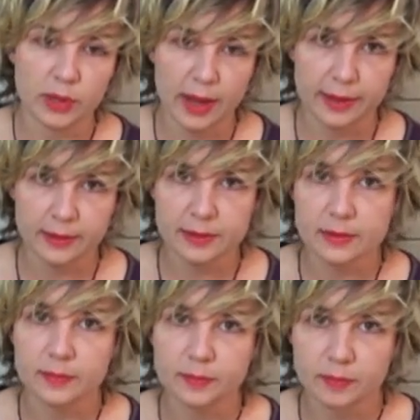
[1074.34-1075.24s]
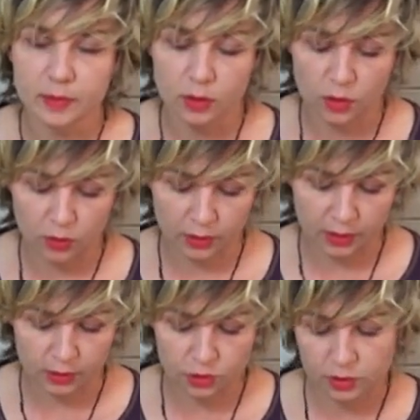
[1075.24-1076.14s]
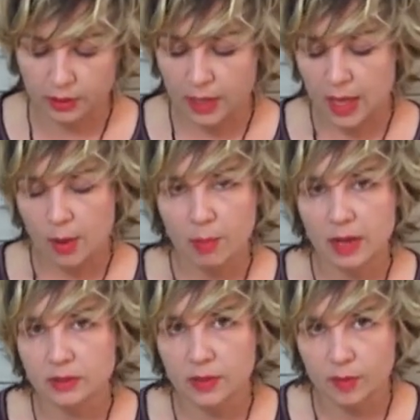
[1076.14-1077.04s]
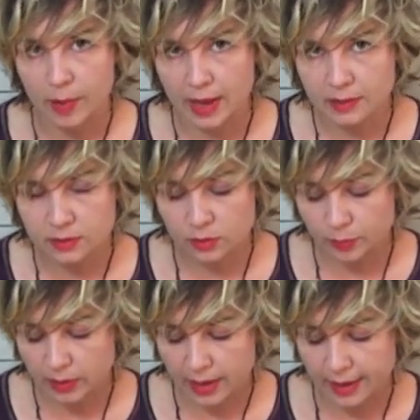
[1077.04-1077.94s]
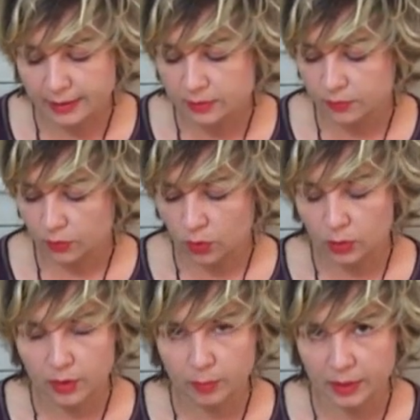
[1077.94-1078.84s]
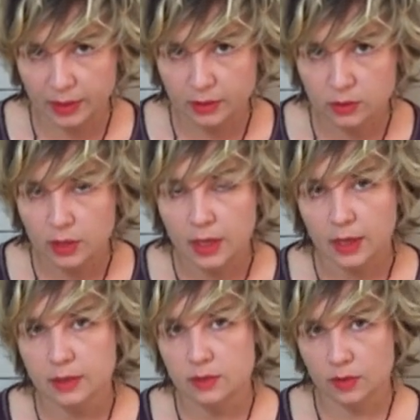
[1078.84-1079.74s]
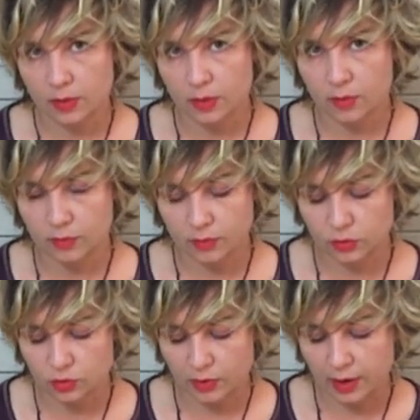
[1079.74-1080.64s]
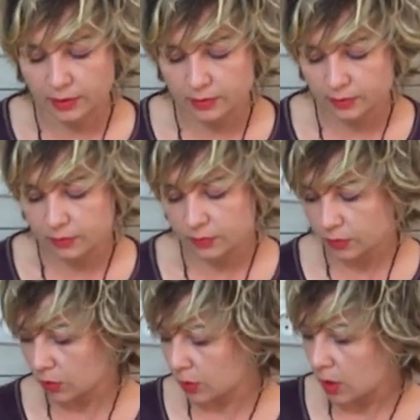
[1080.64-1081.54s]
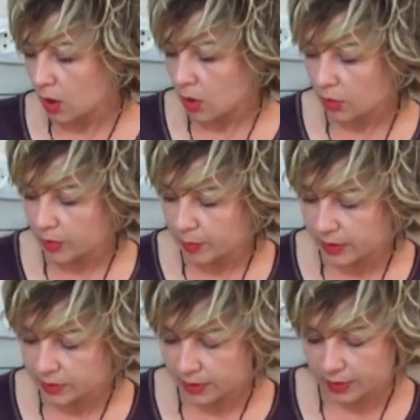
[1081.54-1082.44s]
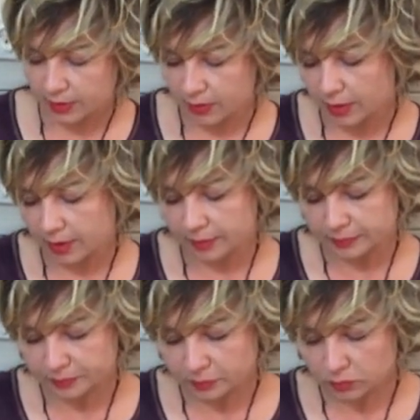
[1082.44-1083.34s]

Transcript: place in your kitchen. But the best place for meat is in the refrigerator, for all the bacteria